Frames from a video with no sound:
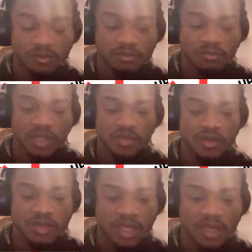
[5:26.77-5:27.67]
Pacers
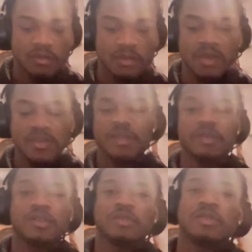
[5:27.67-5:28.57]
got Miles
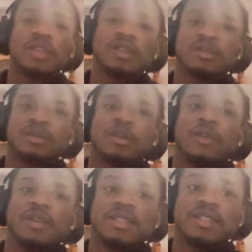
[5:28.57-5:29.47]
Turner, who they
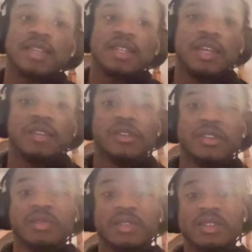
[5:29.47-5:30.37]
already said that they're
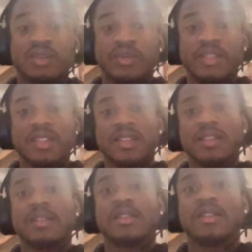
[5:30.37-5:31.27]
going to
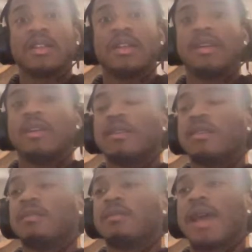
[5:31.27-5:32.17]
extend.
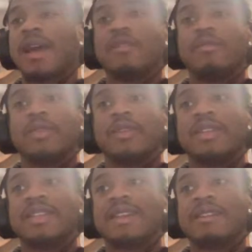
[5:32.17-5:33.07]

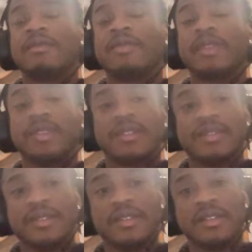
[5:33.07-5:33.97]
Halliburton is out for the
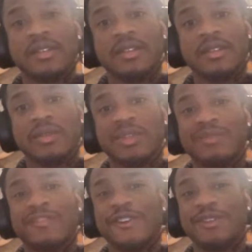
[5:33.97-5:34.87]
year.
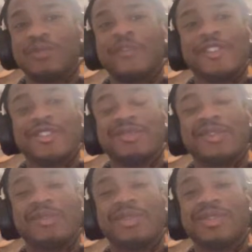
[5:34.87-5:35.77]
First of
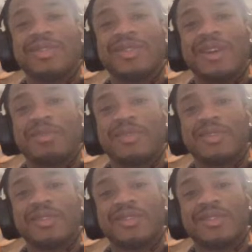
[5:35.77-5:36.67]
all, what do you do at
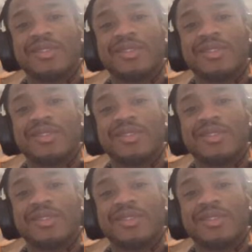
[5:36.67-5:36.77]
point guard?